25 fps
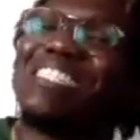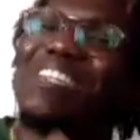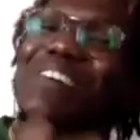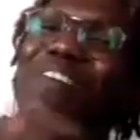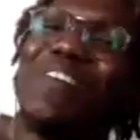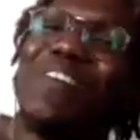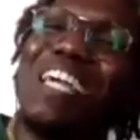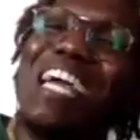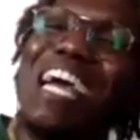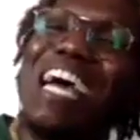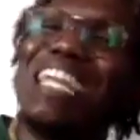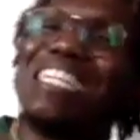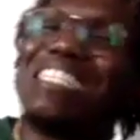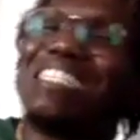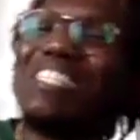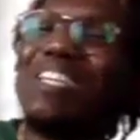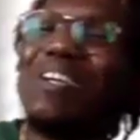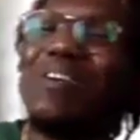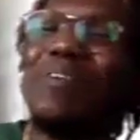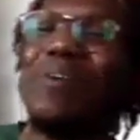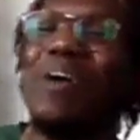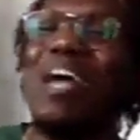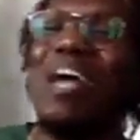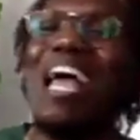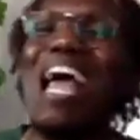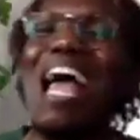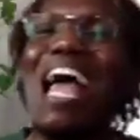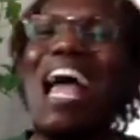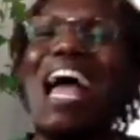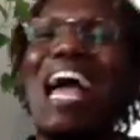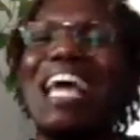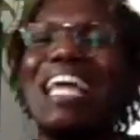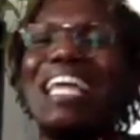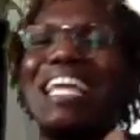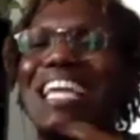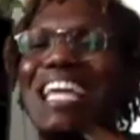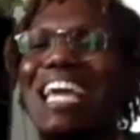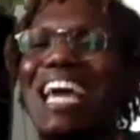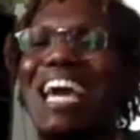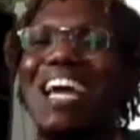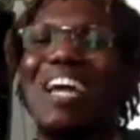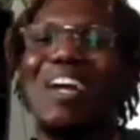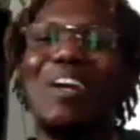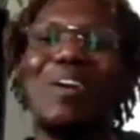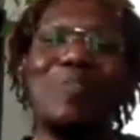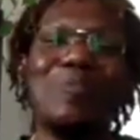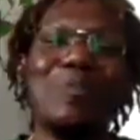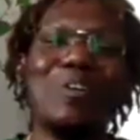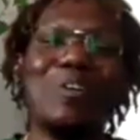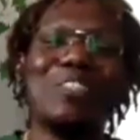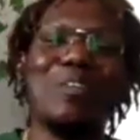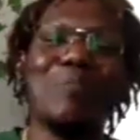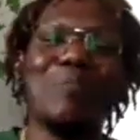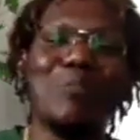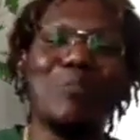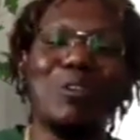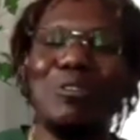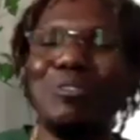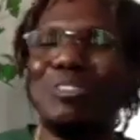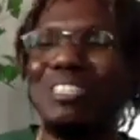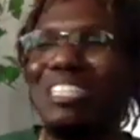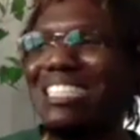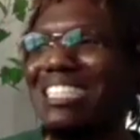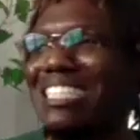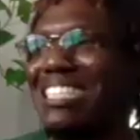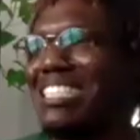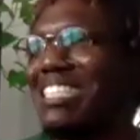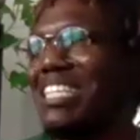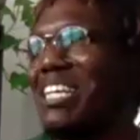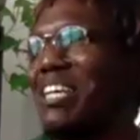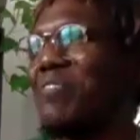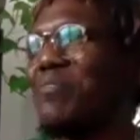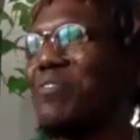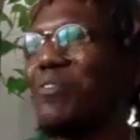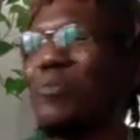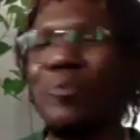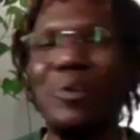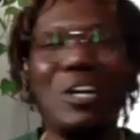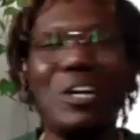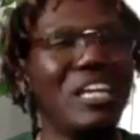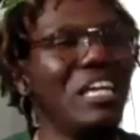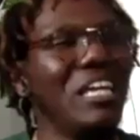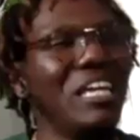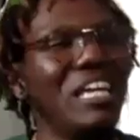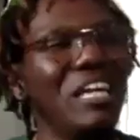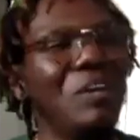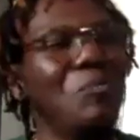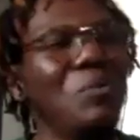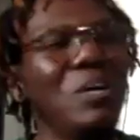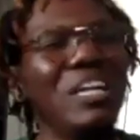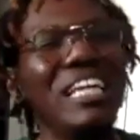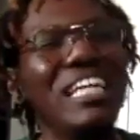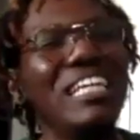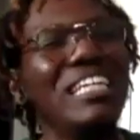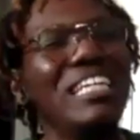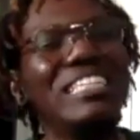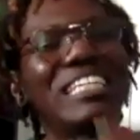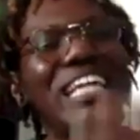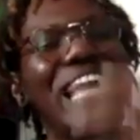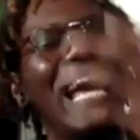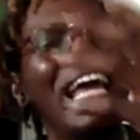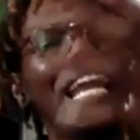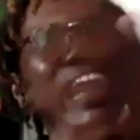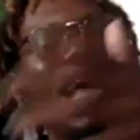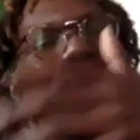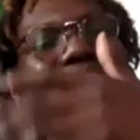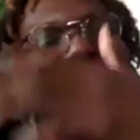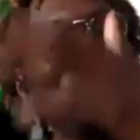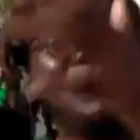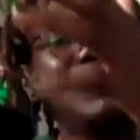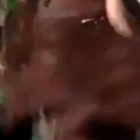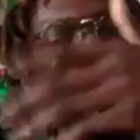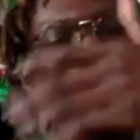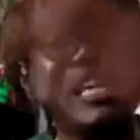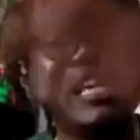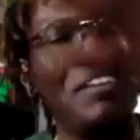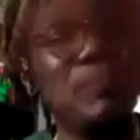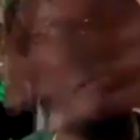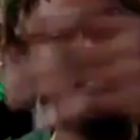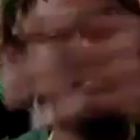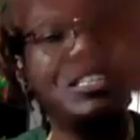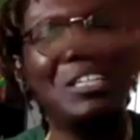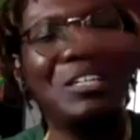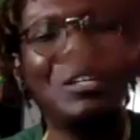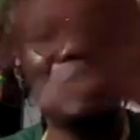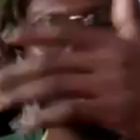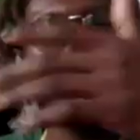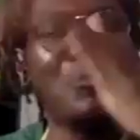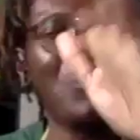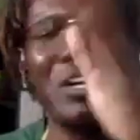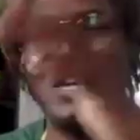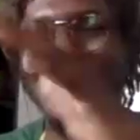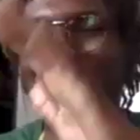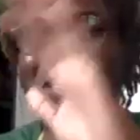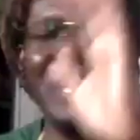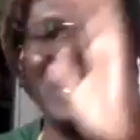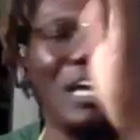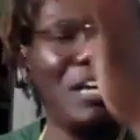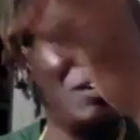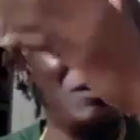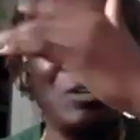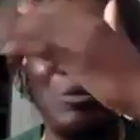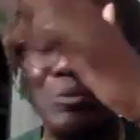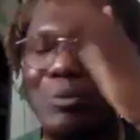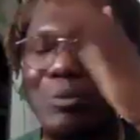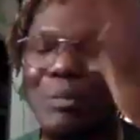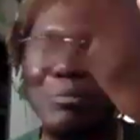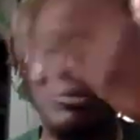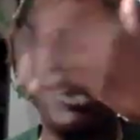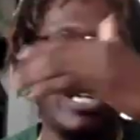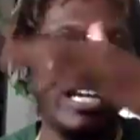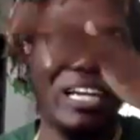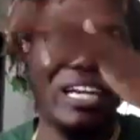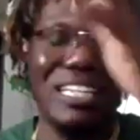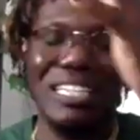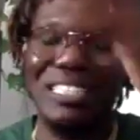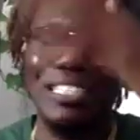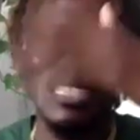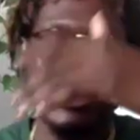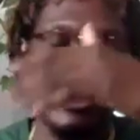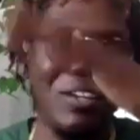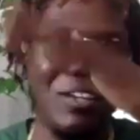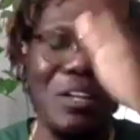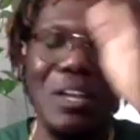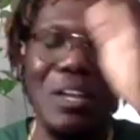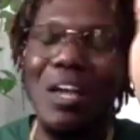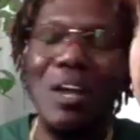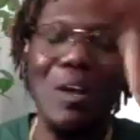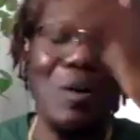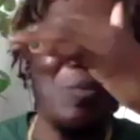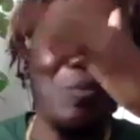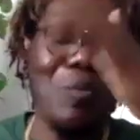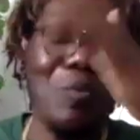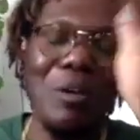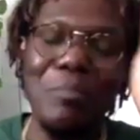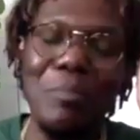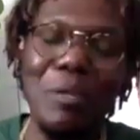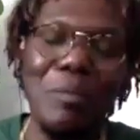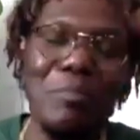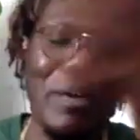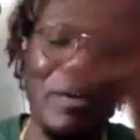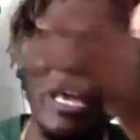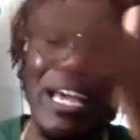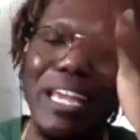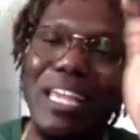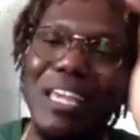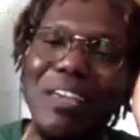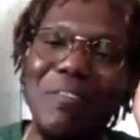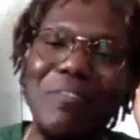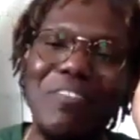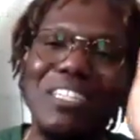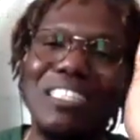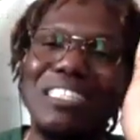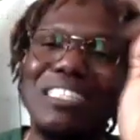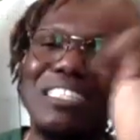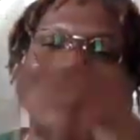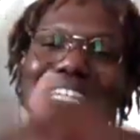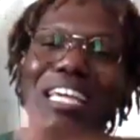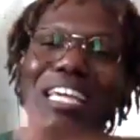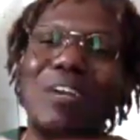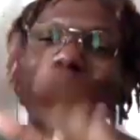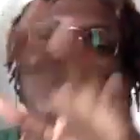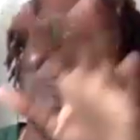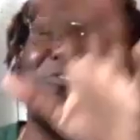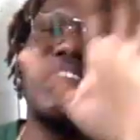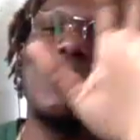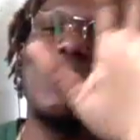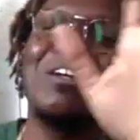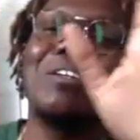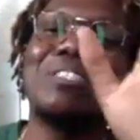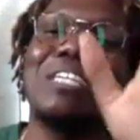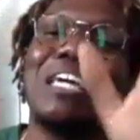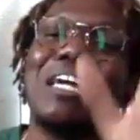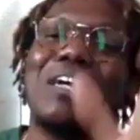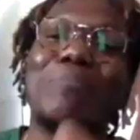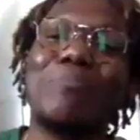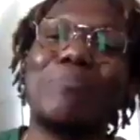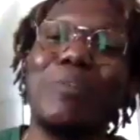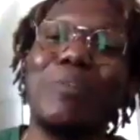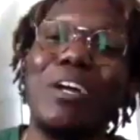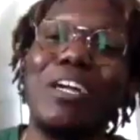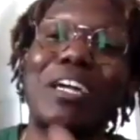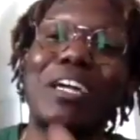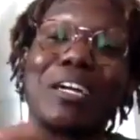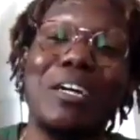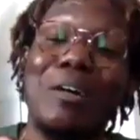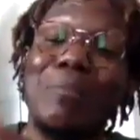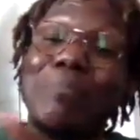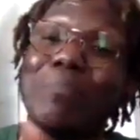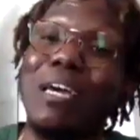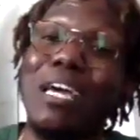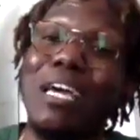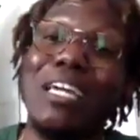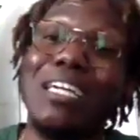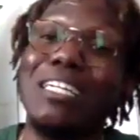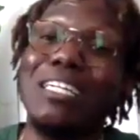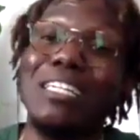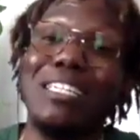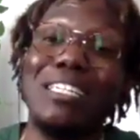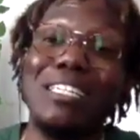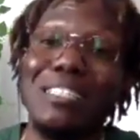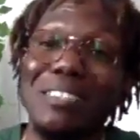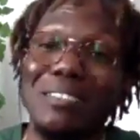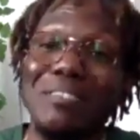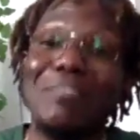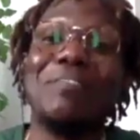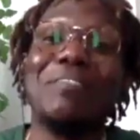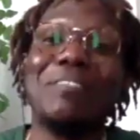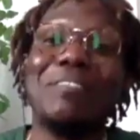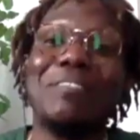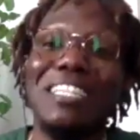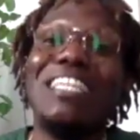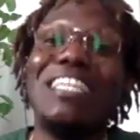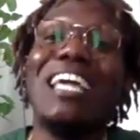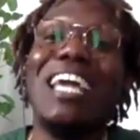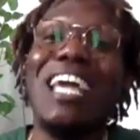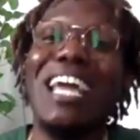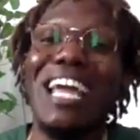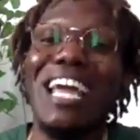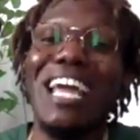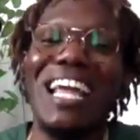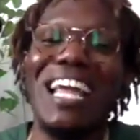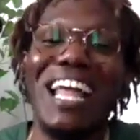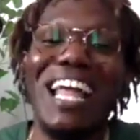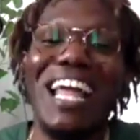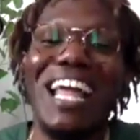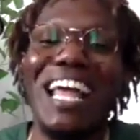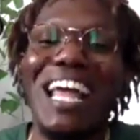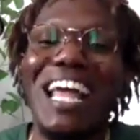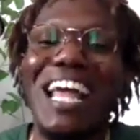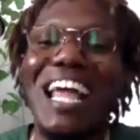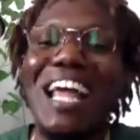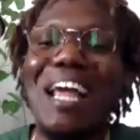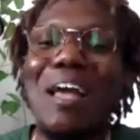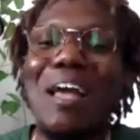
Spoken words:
so we got to see how he got here, what the music he's giving, what he got out giving to the world. Y'all know what I'm trying to say. We'll be back. Give us a sec. We finna go take a break and come back because yeah.